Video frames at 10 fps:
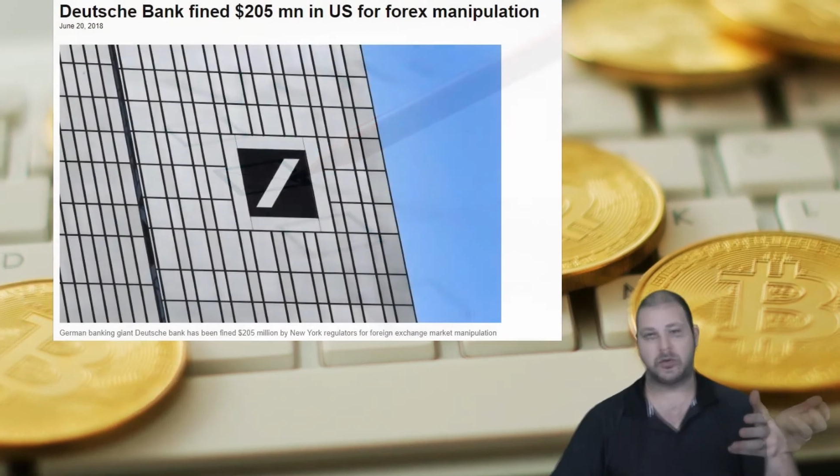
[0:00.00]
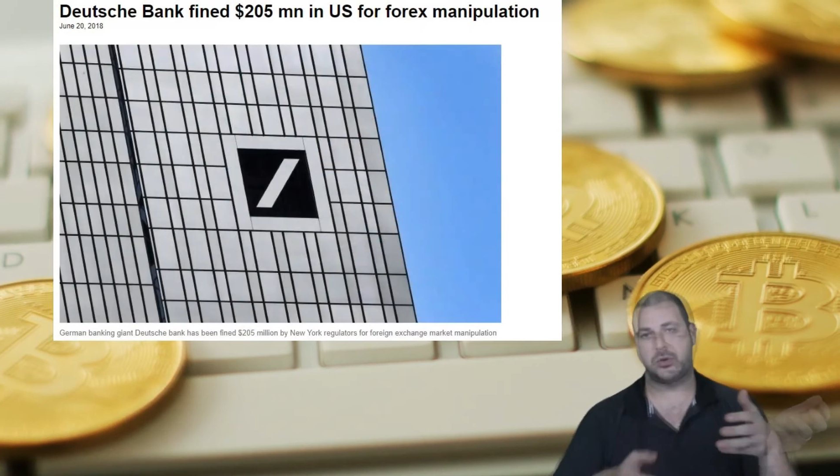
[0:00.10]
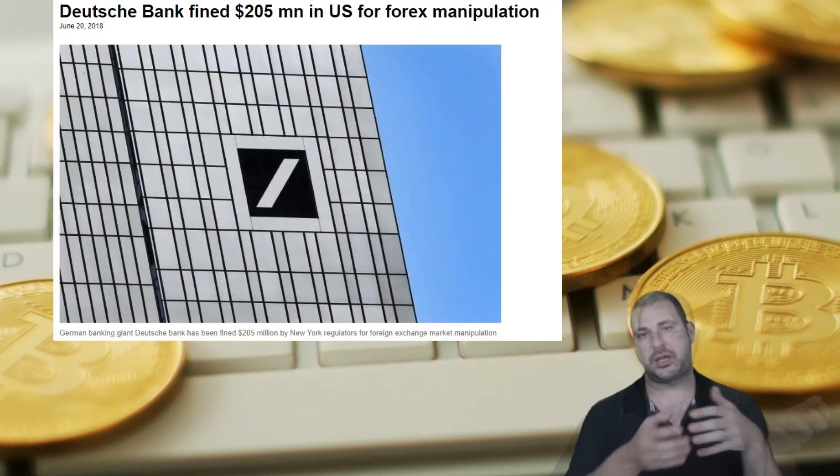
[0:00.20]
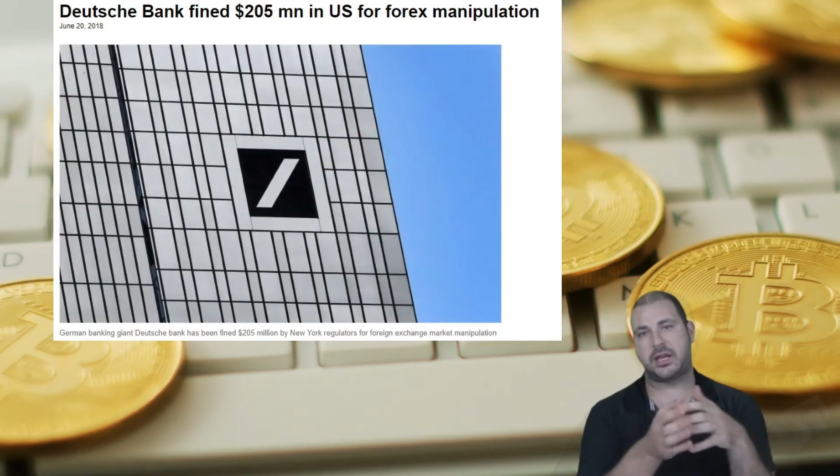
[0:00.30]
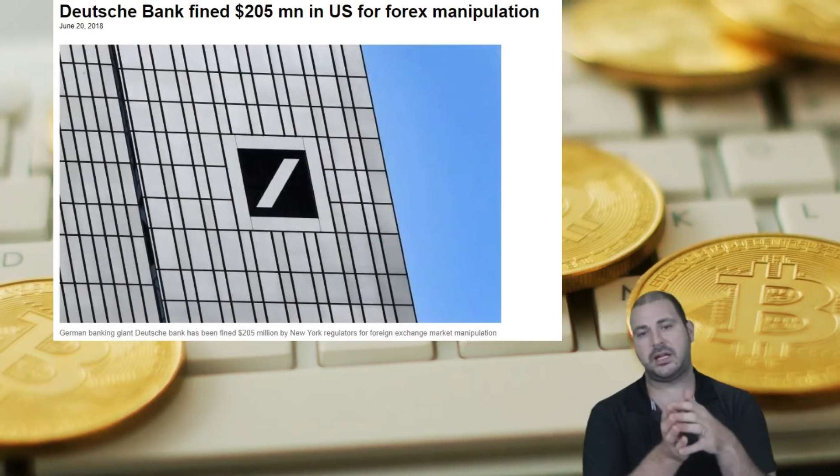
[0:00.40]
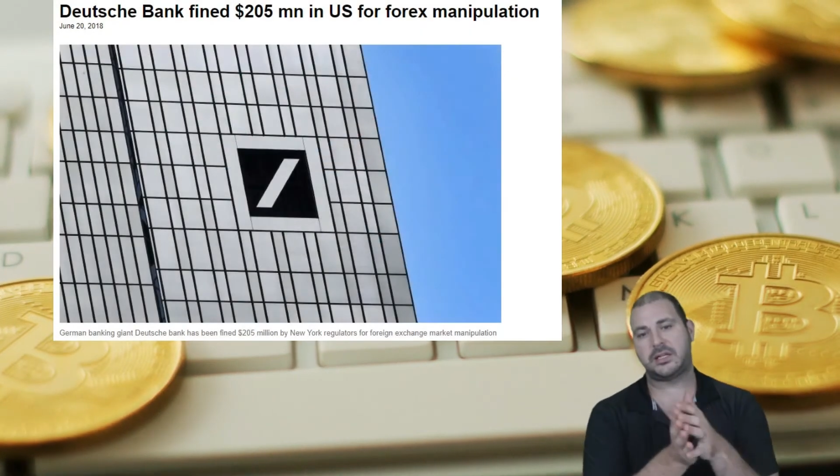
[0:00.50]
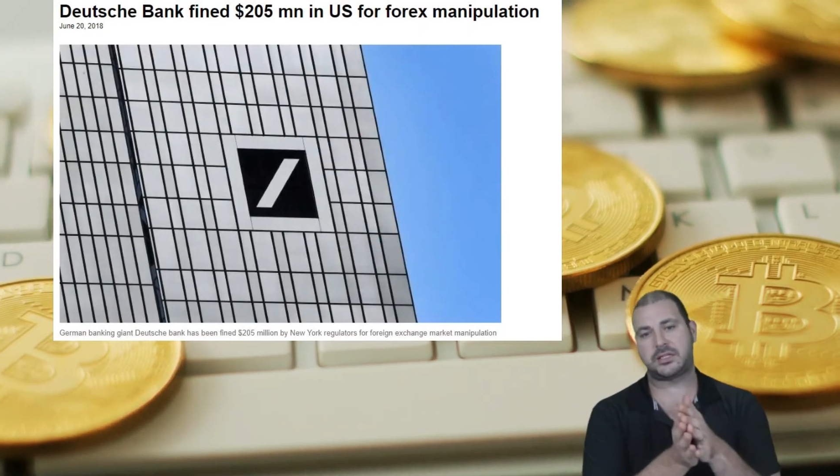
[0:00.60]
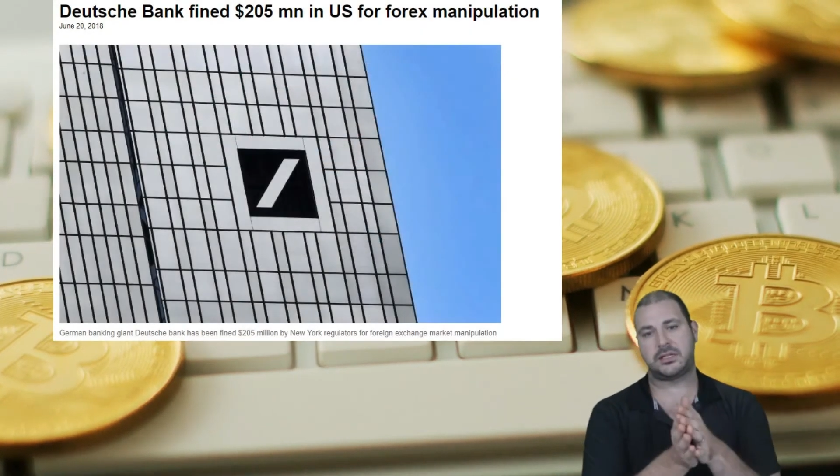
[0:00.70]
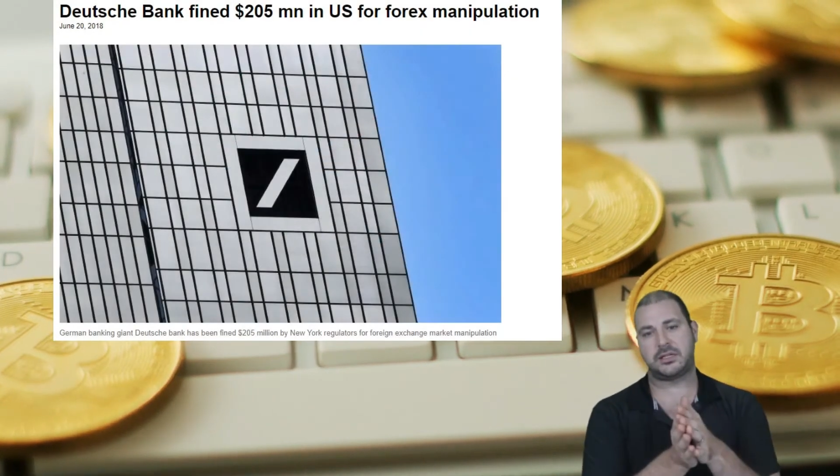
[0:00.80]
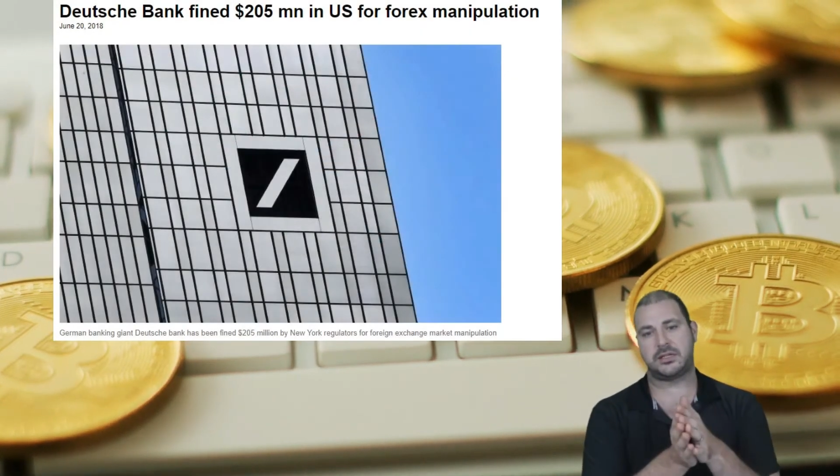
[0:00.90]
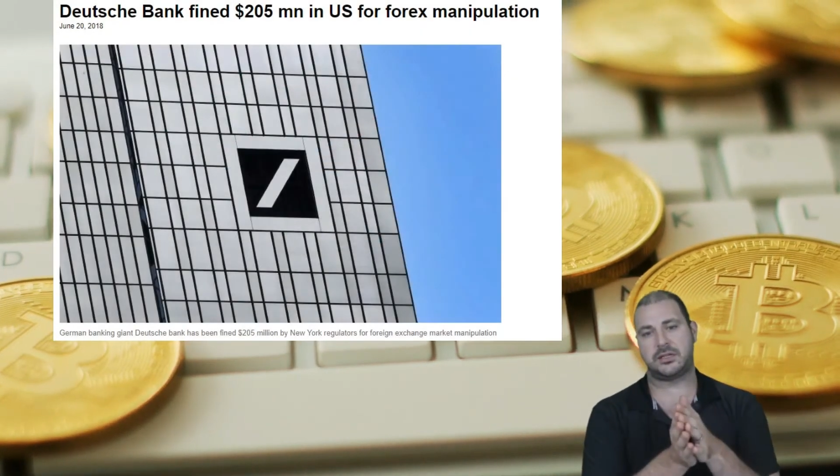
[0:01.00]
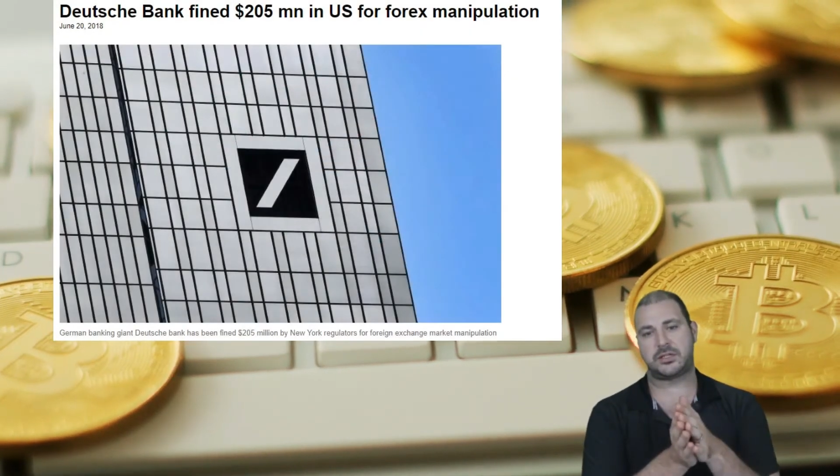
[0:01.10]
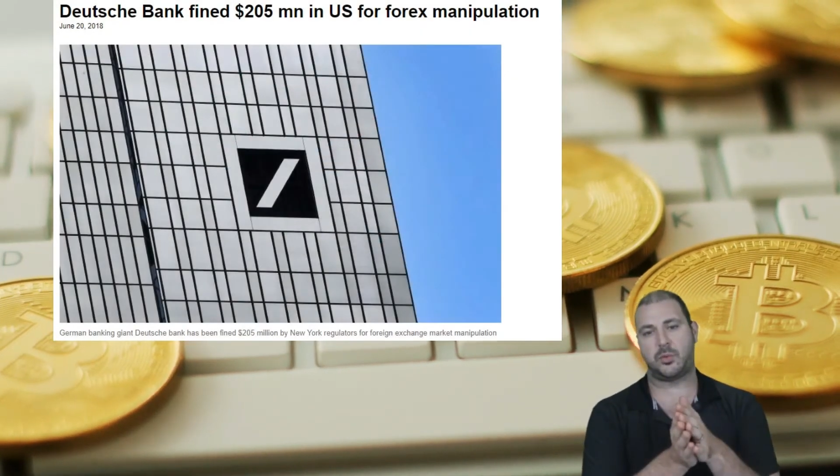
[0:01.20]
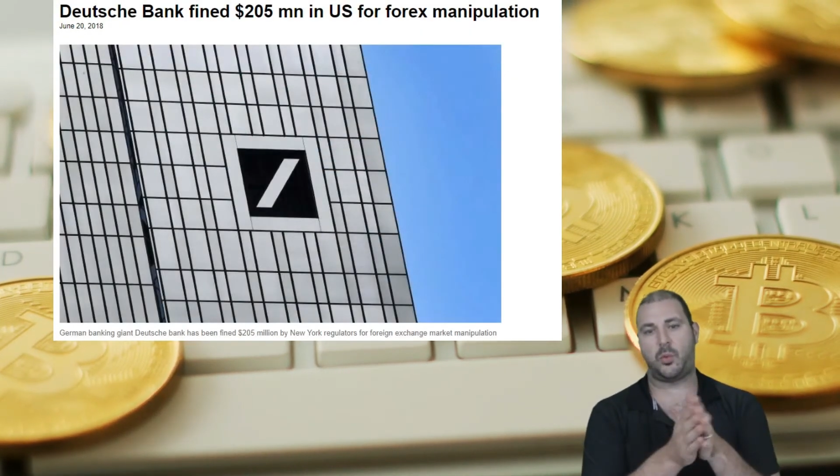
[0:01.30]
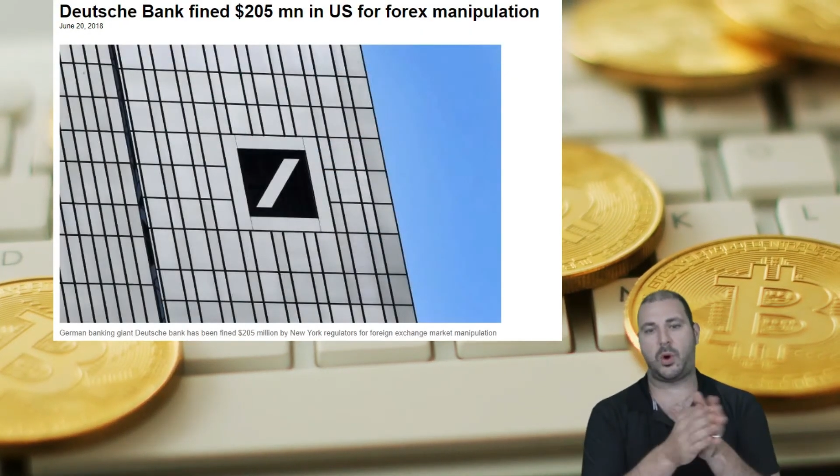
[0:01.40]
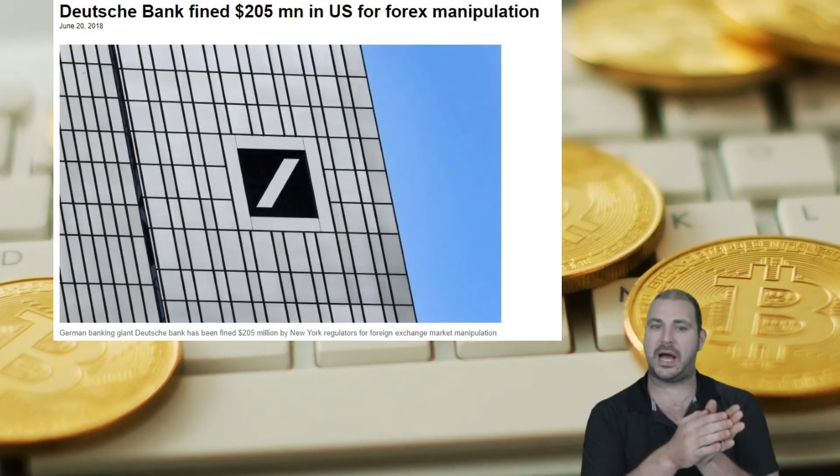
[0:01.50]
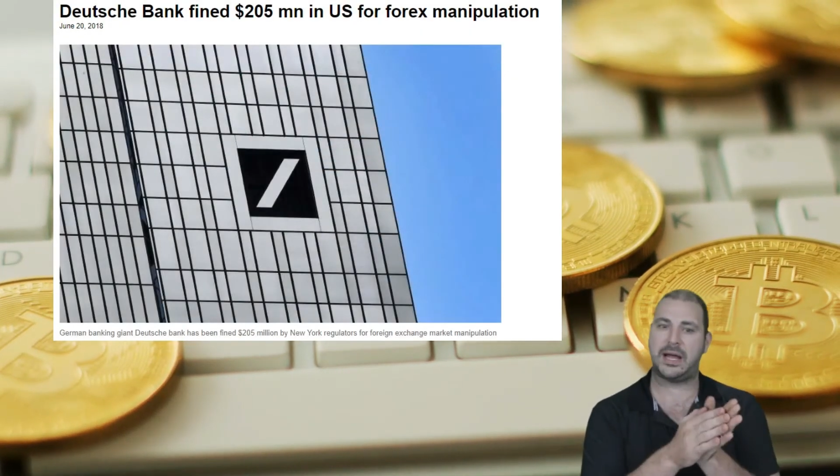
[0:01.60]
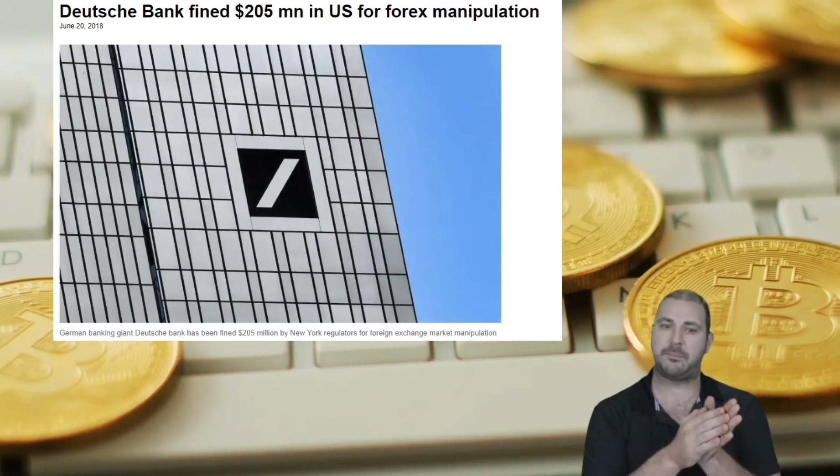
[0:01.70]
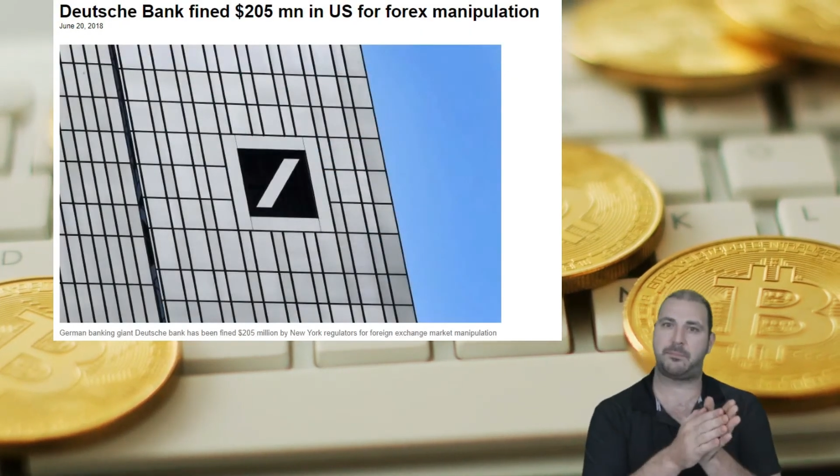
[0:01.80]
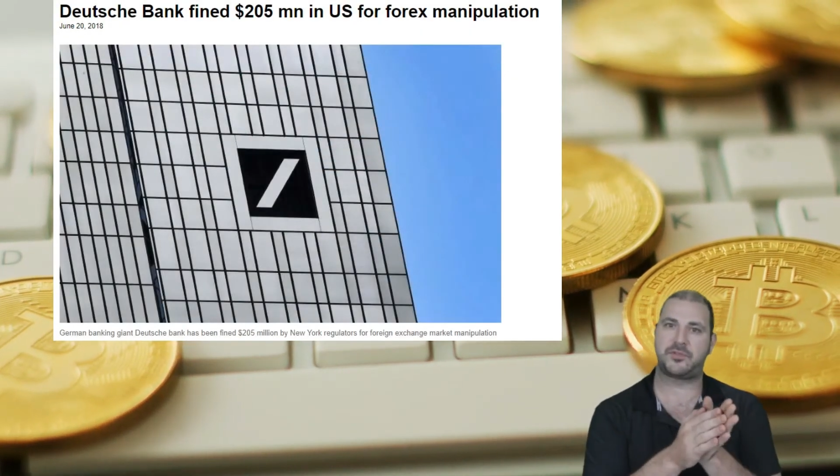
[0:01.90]
Getting to, to
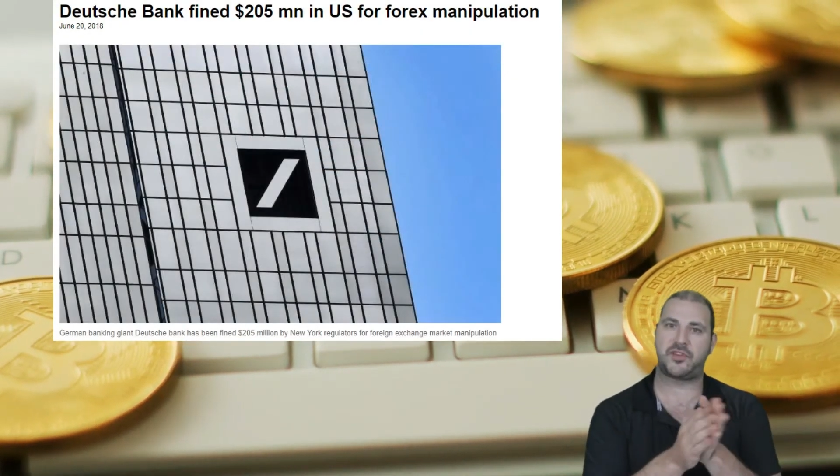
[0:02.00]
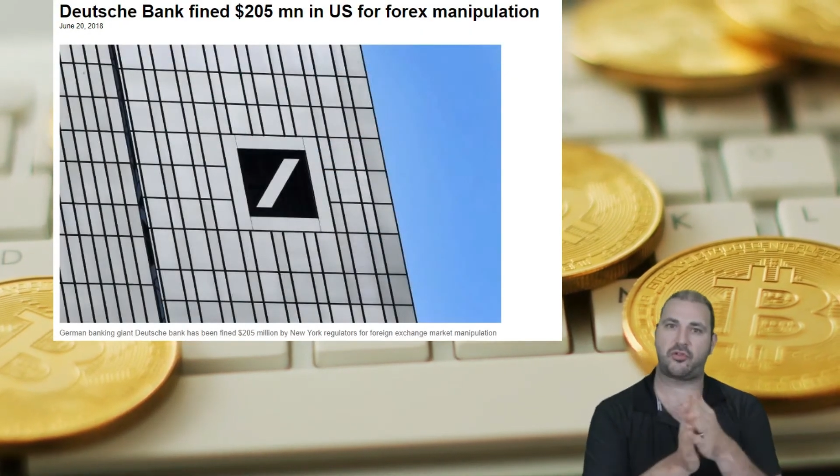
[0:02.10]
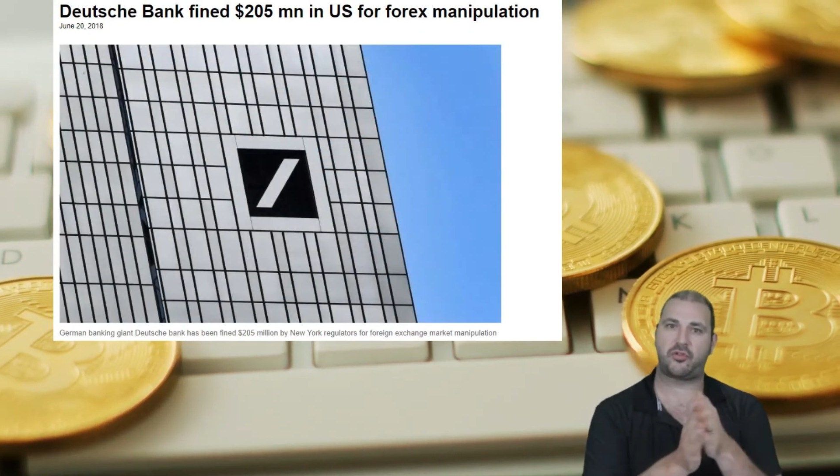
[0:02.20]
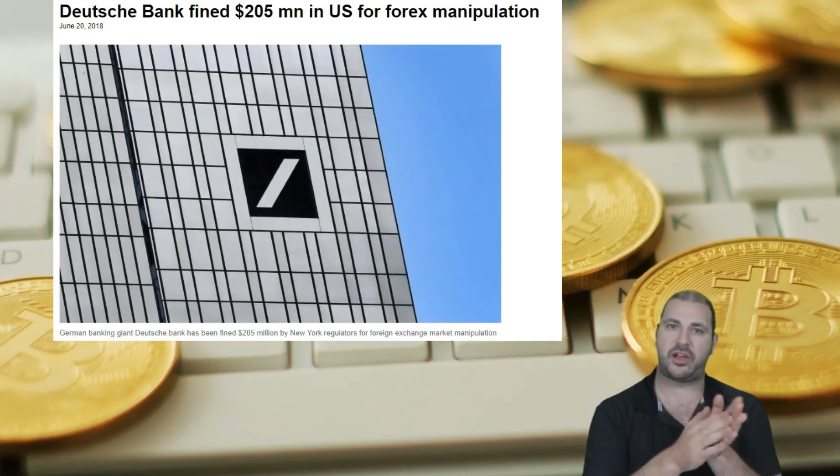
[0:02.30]
why centralized